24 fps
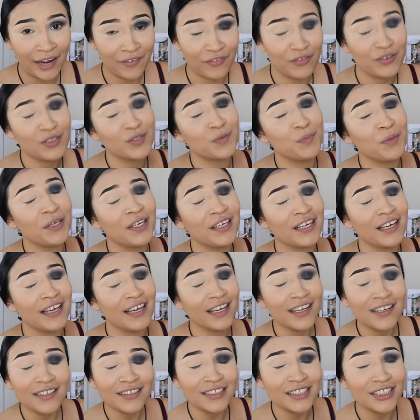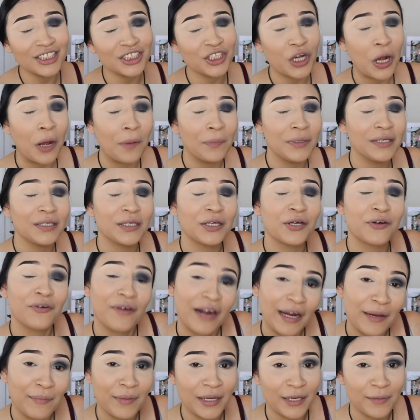If you speak English, comment
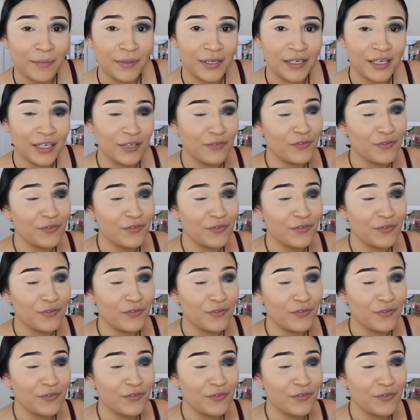crybaby